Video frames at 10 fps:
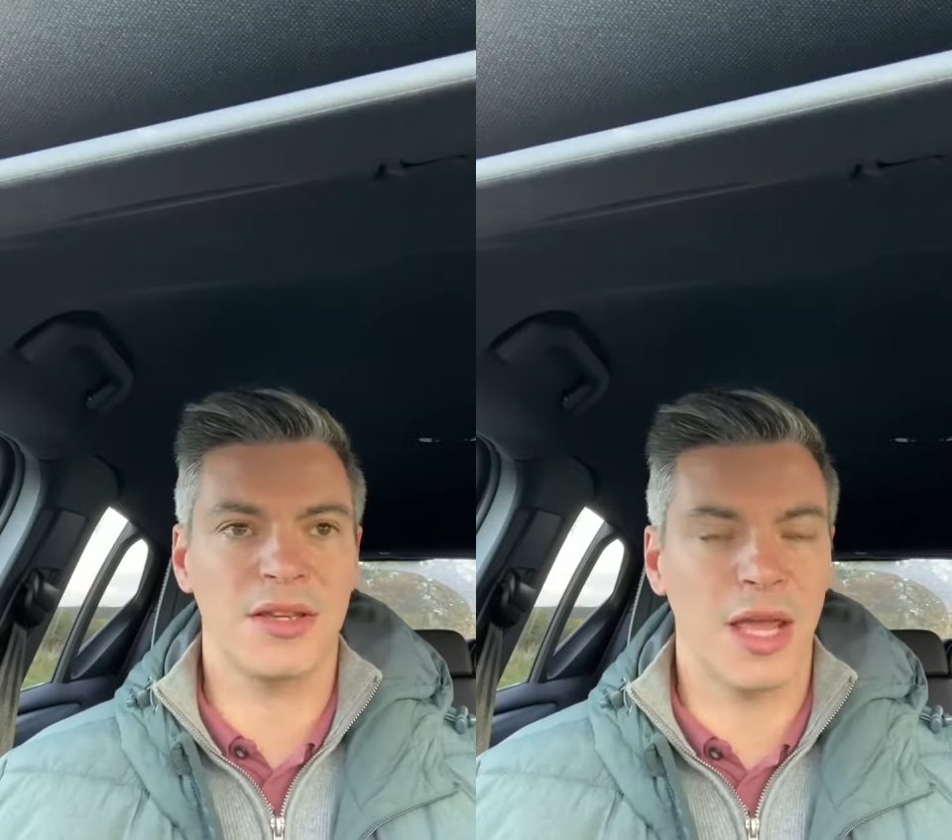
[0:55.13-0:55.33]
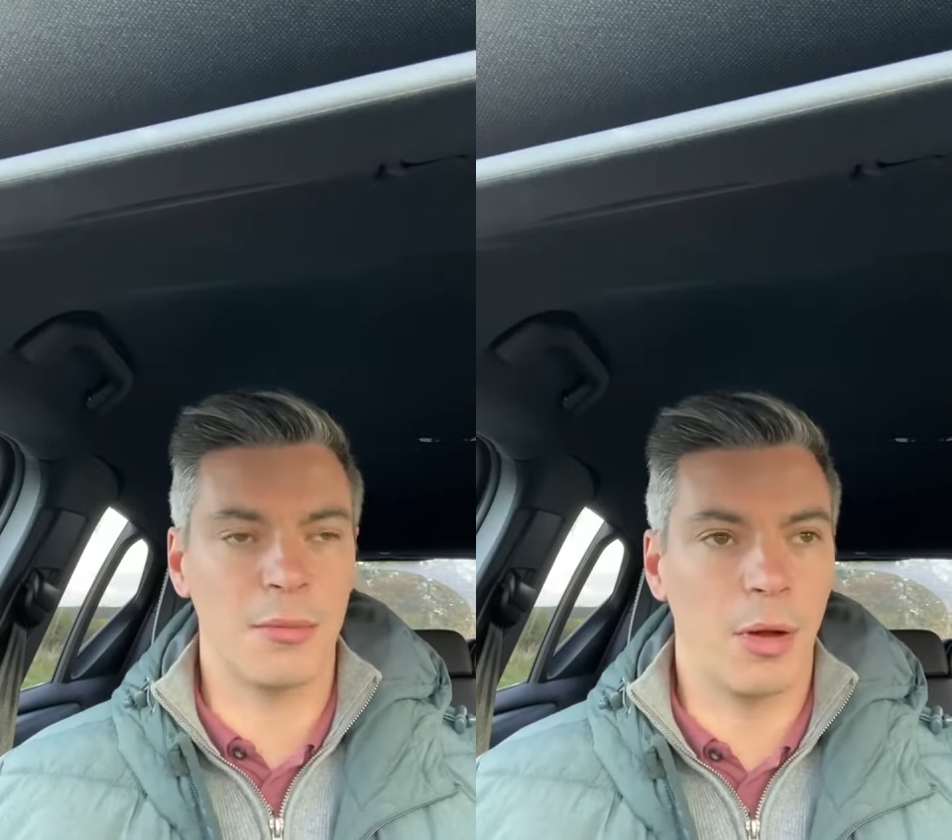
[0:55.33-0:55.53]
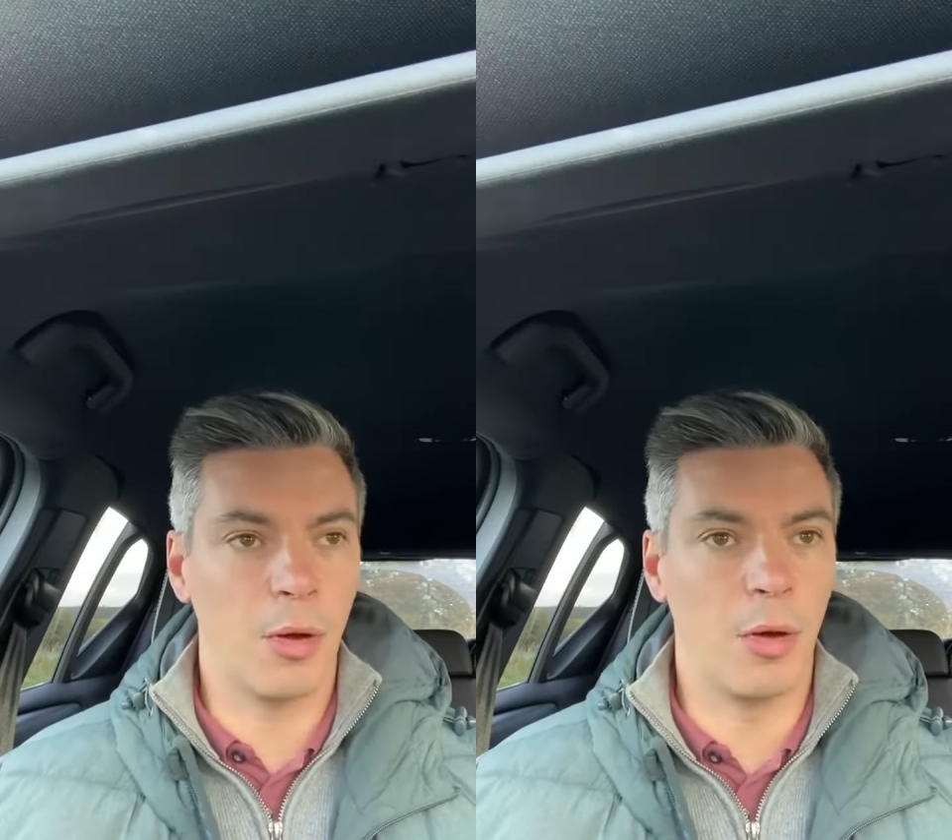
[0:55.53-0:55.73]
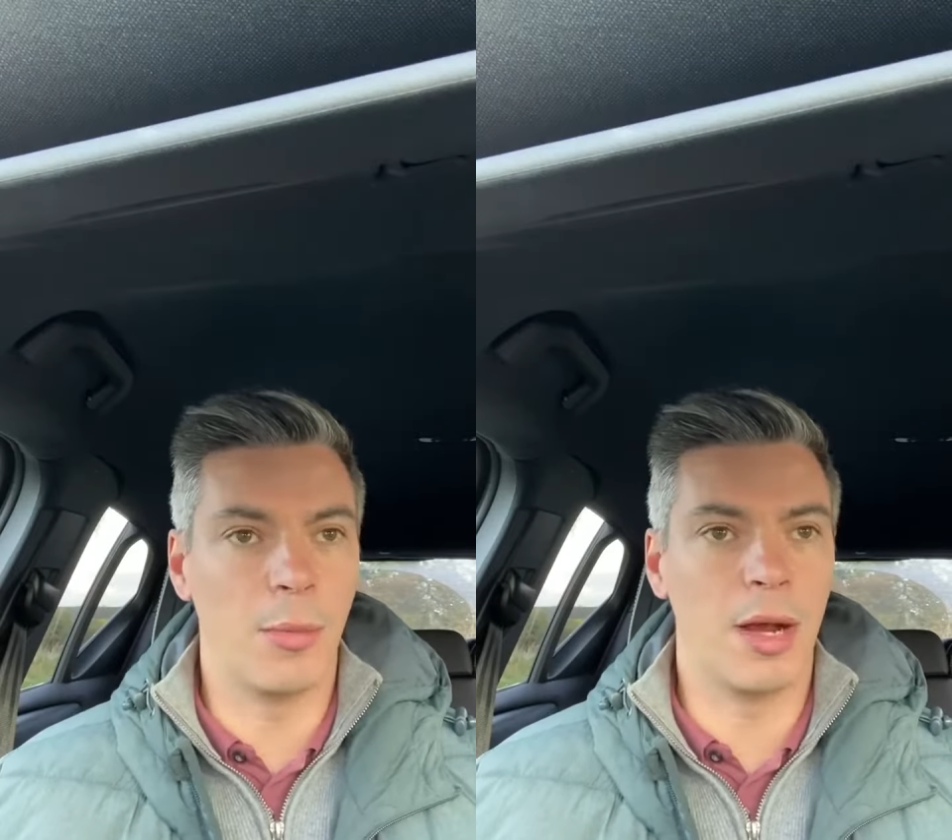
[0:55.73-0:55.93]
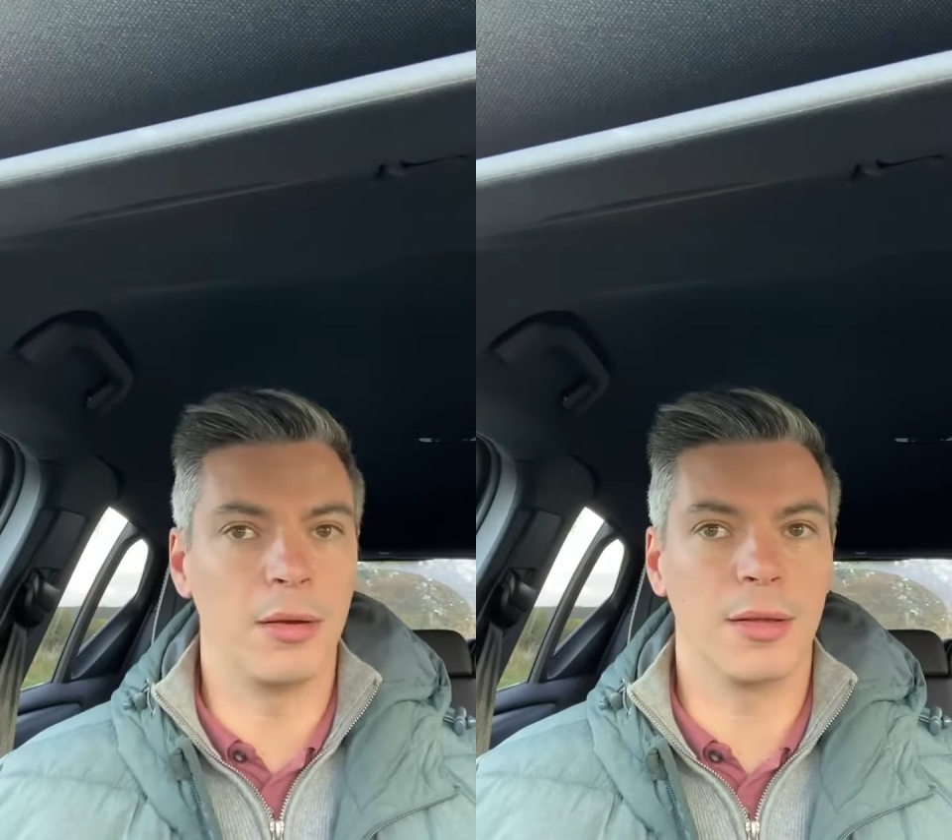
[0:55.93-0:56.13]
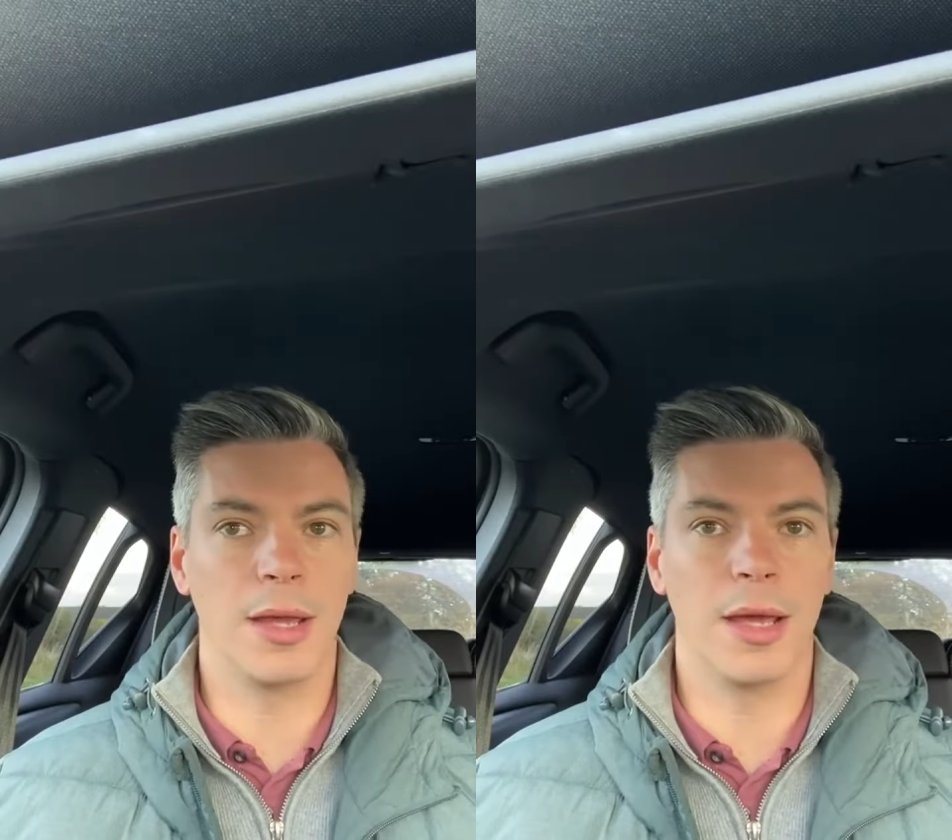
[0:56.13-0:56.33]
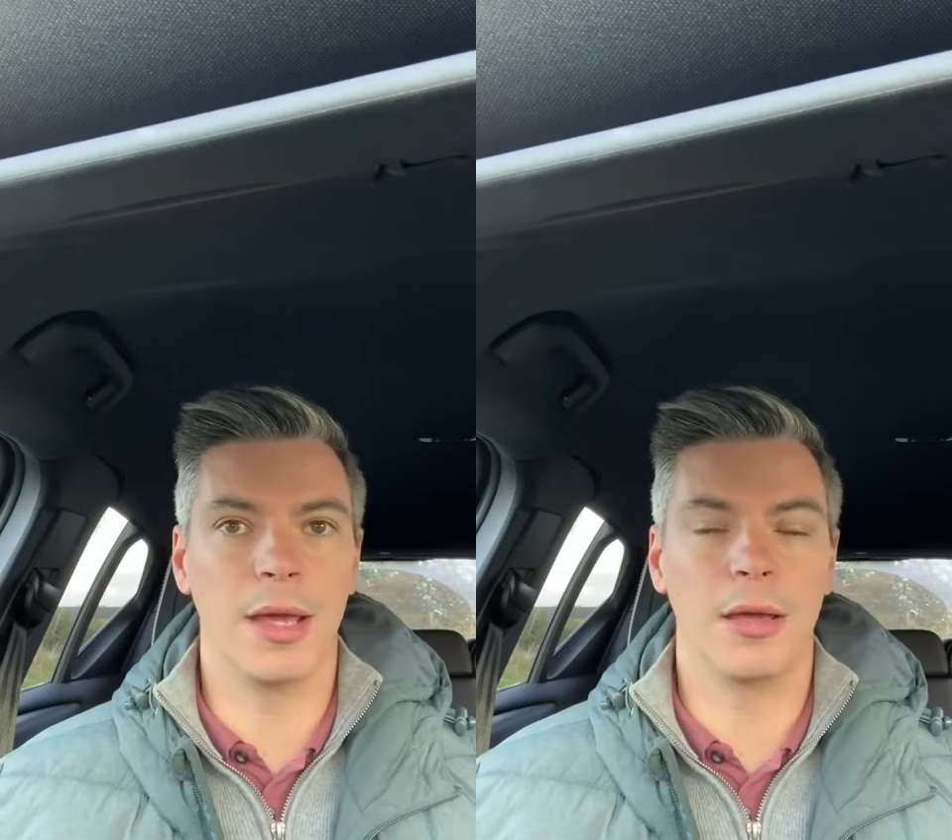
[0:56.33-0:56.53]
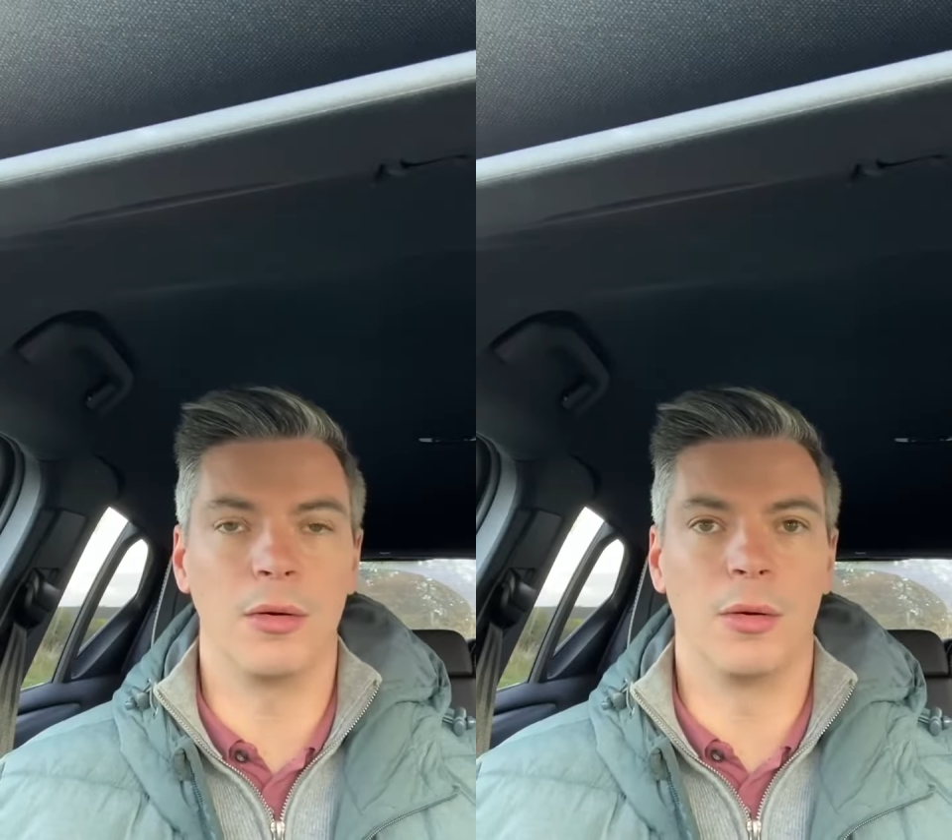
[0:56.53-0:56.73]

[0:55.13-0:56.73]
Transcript: getting my home out there,